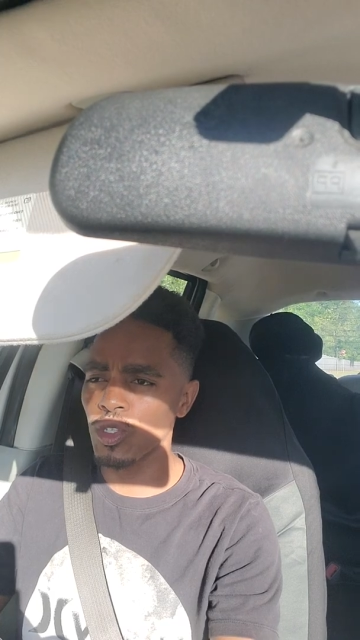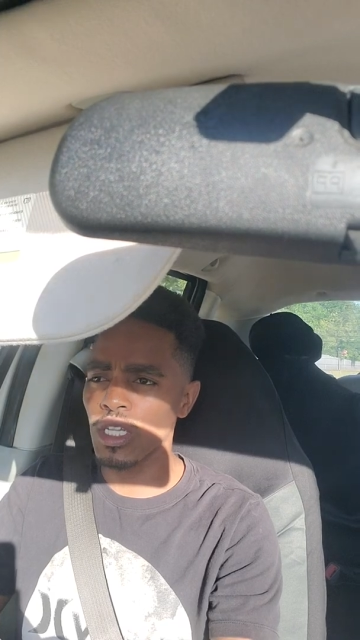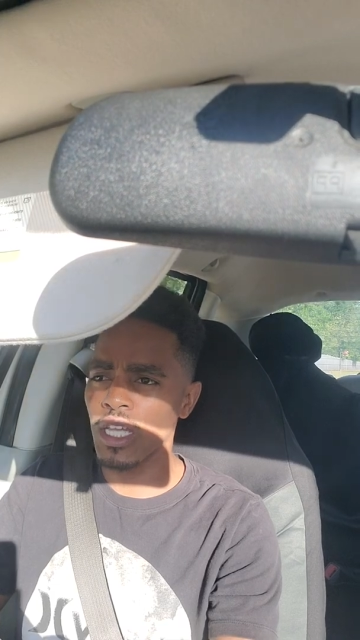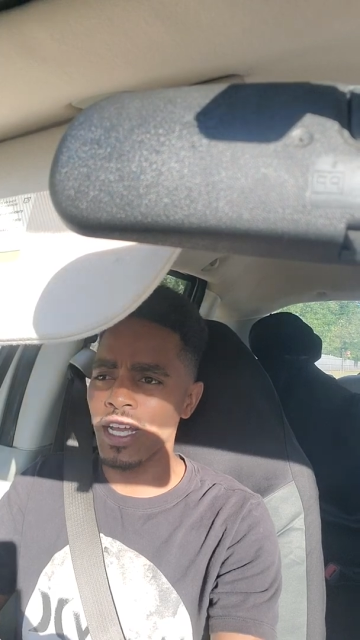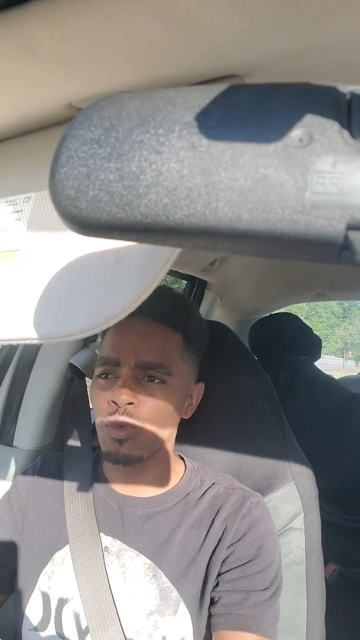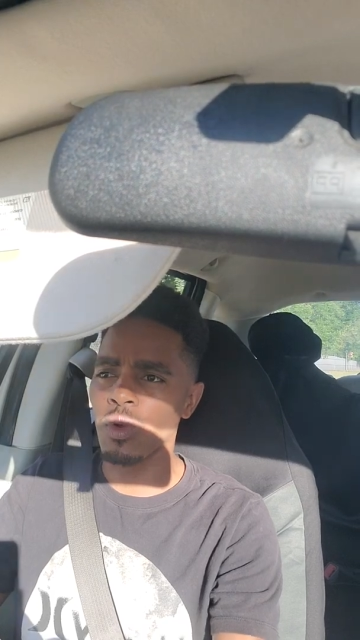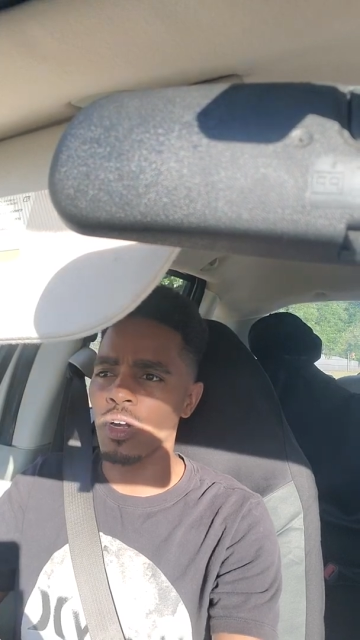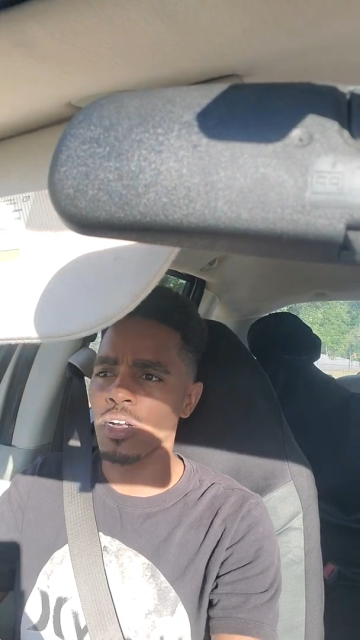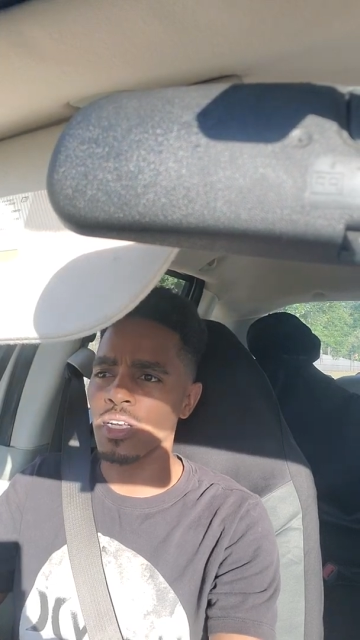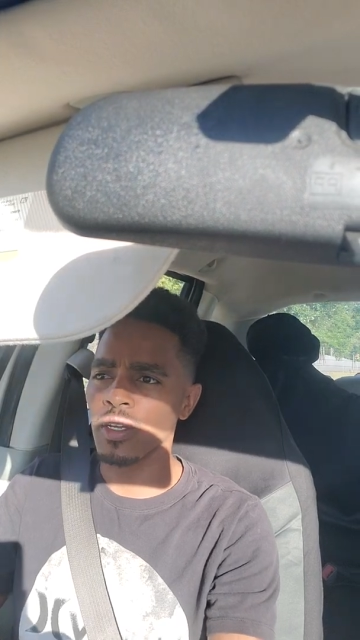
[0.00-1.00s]
the
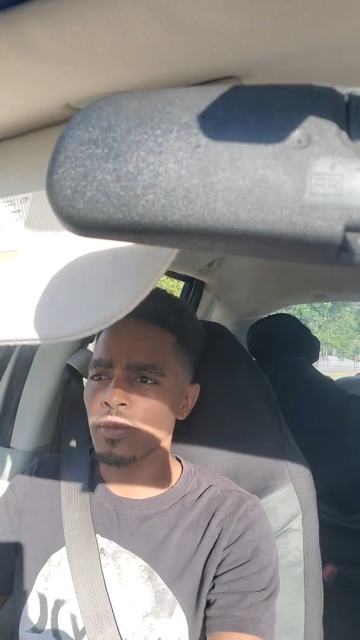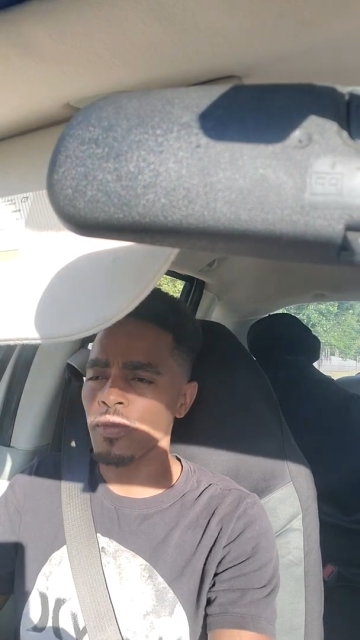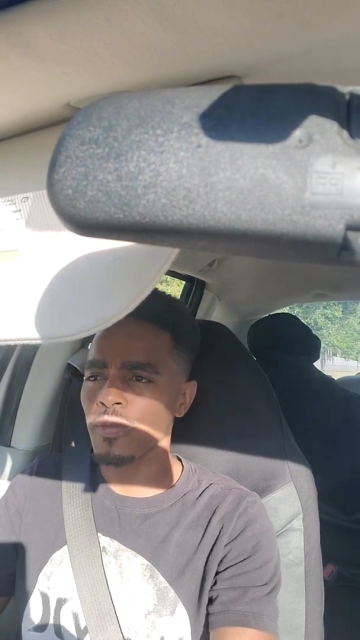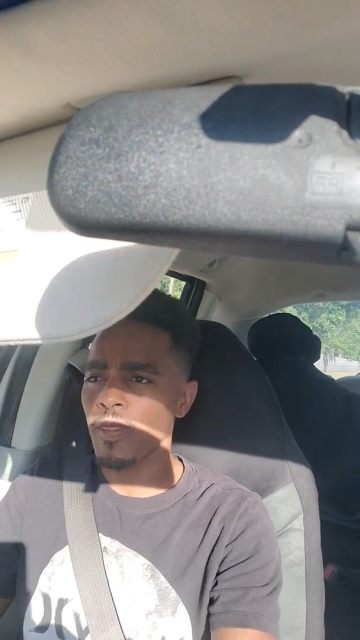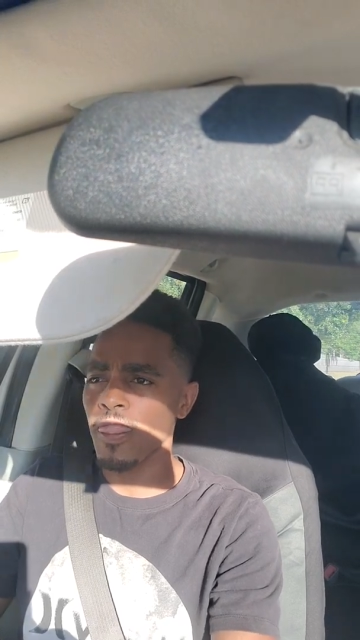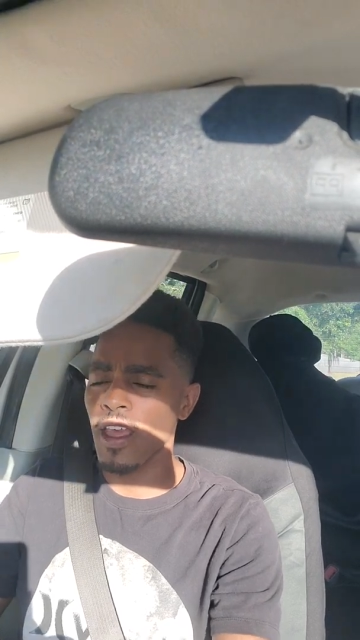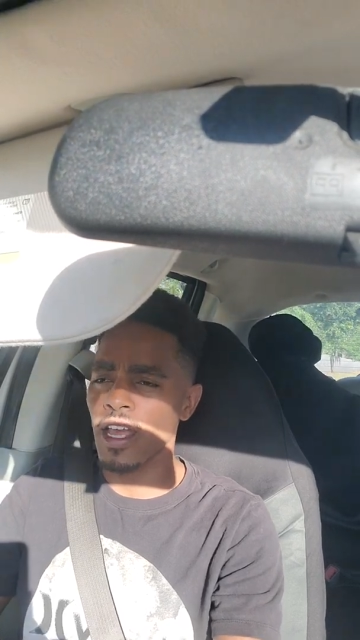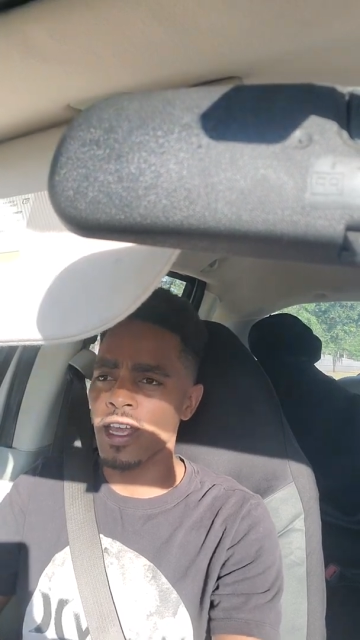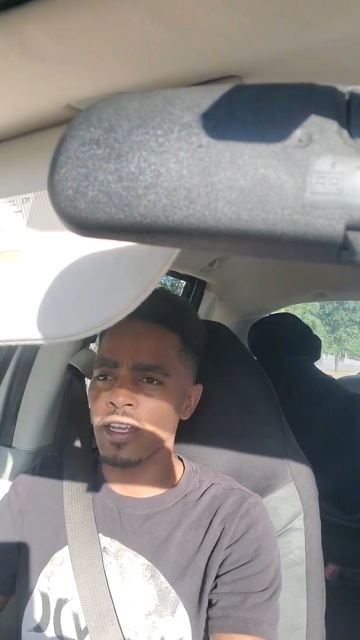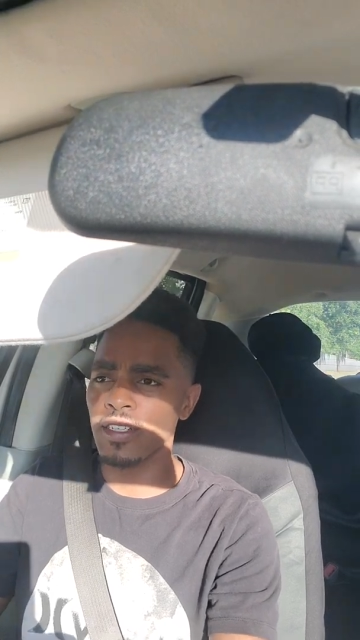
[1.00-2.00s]
legwork
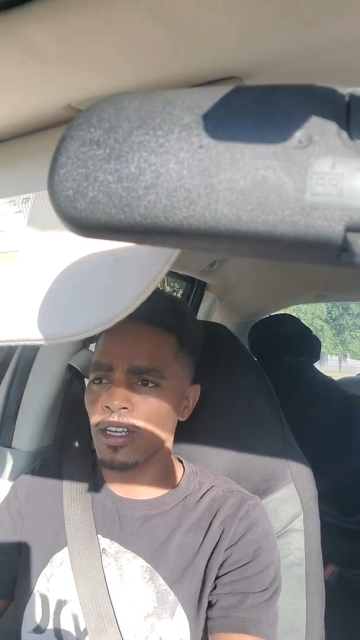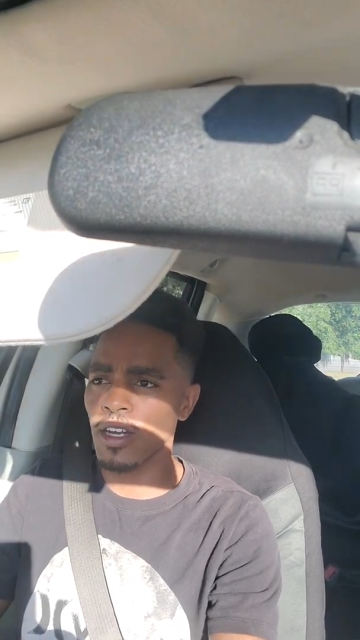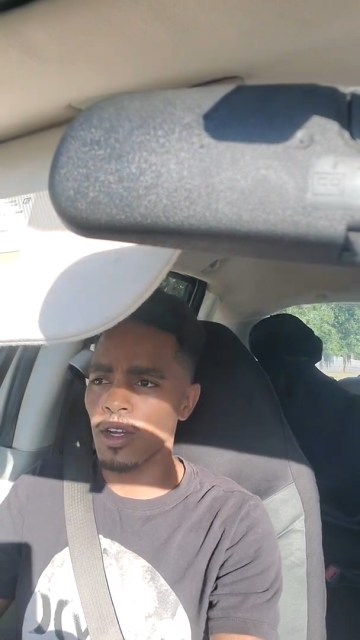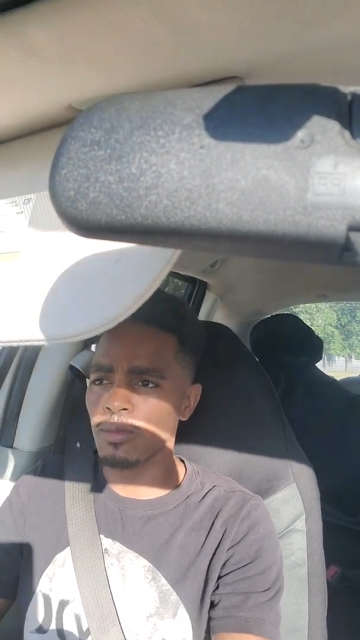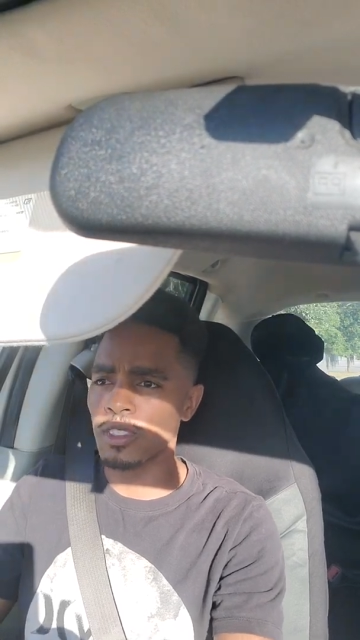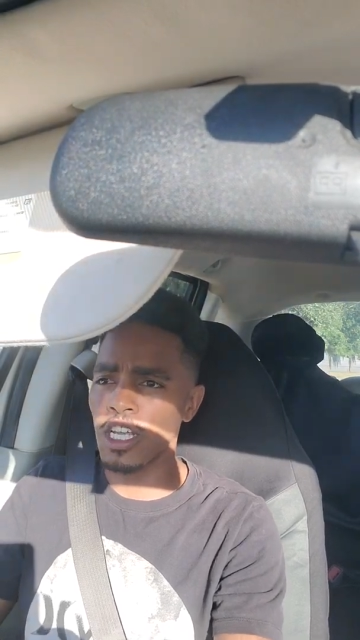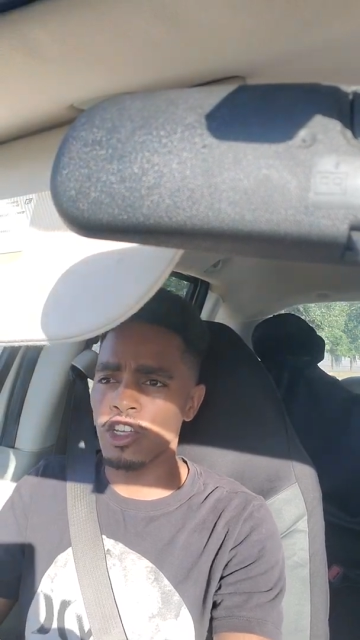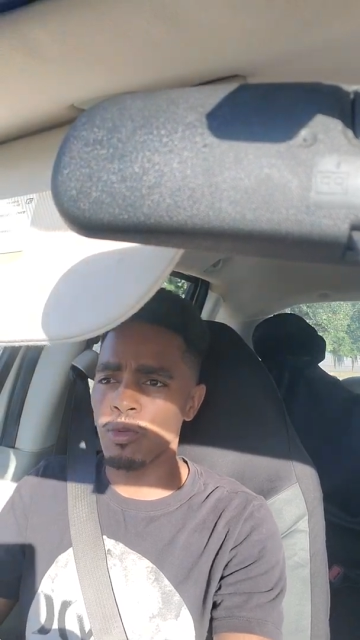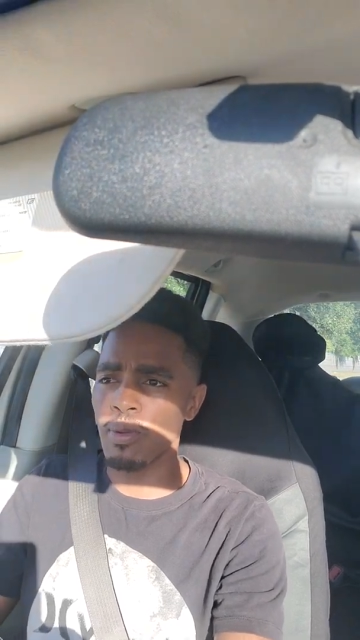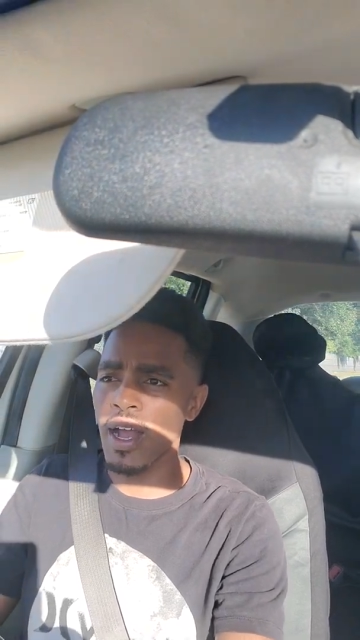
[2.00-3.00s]
and take
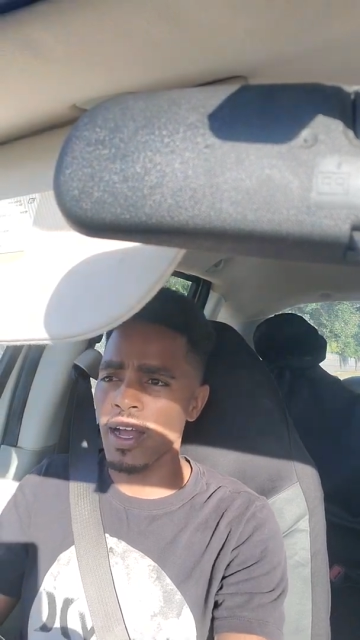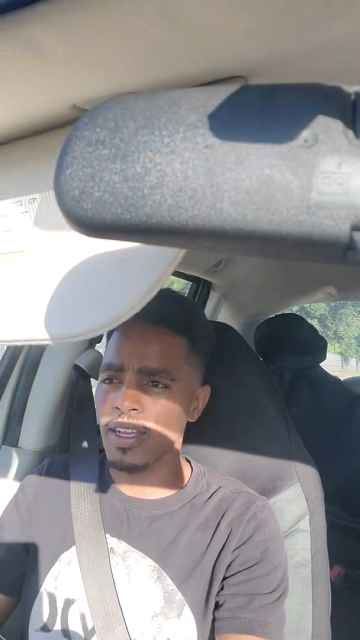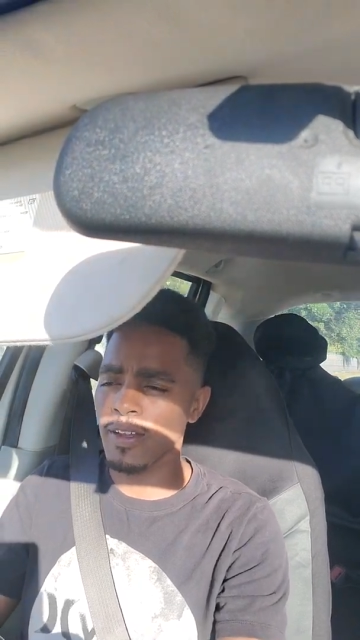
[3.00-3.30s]
you back.